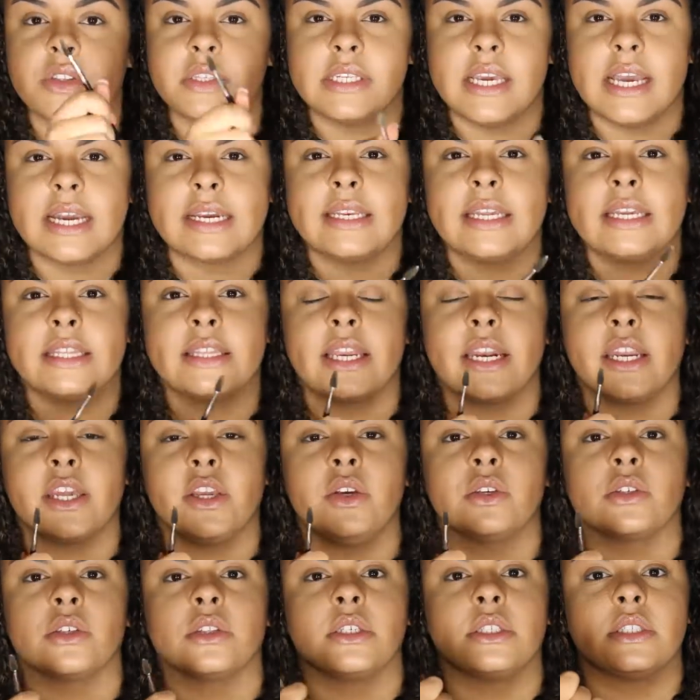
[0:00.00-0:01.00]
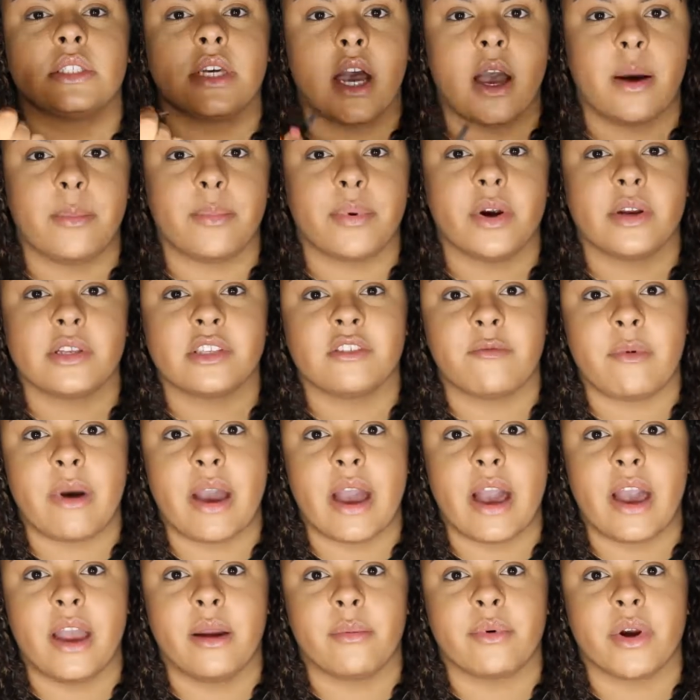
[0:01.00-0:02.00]
The technique that I use on the top parts of
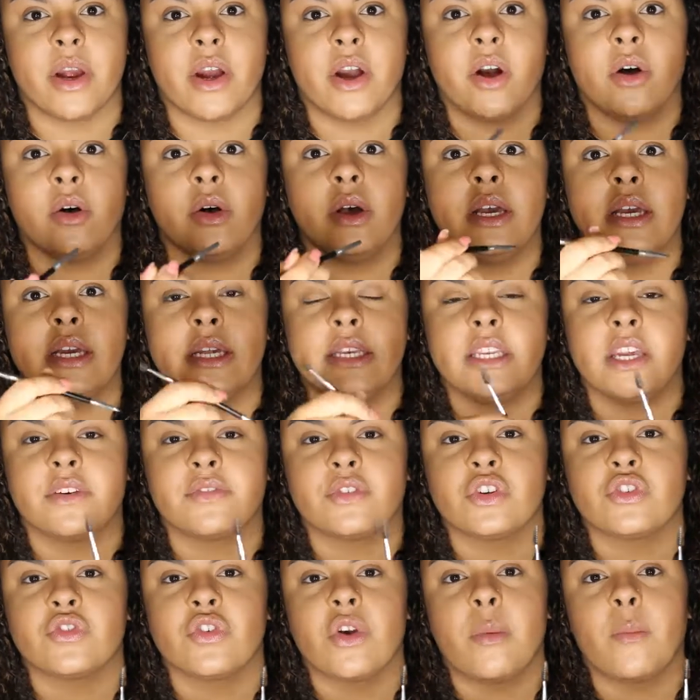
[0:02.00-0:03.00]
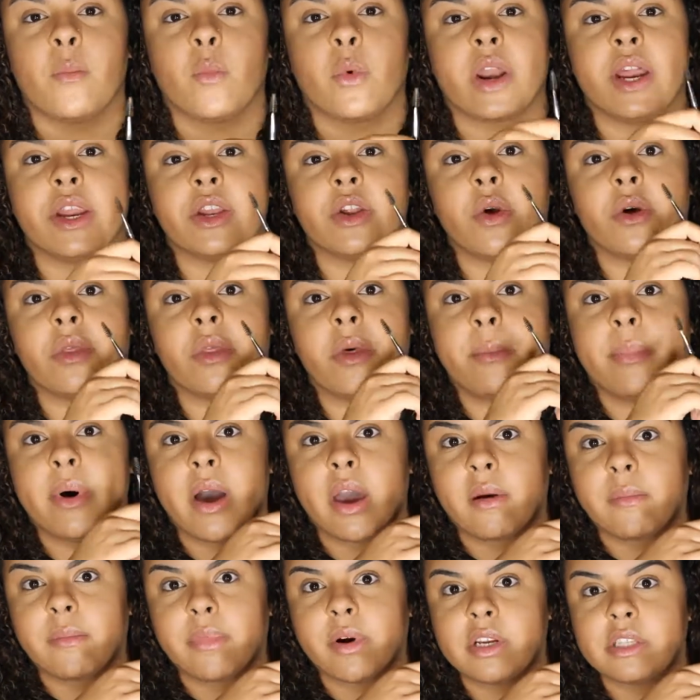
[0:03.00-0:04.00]
my eyebrow differs from what I do on the
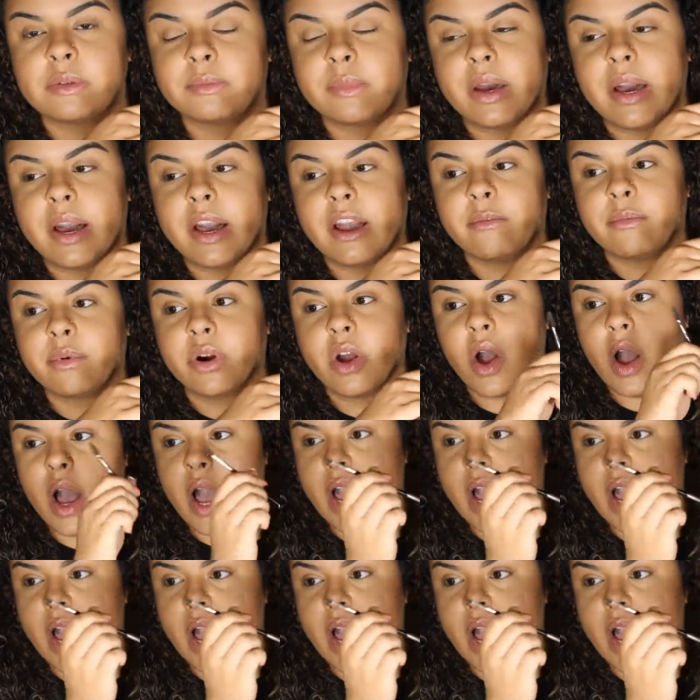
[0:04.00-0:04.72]
bottom parts of my eyebrow.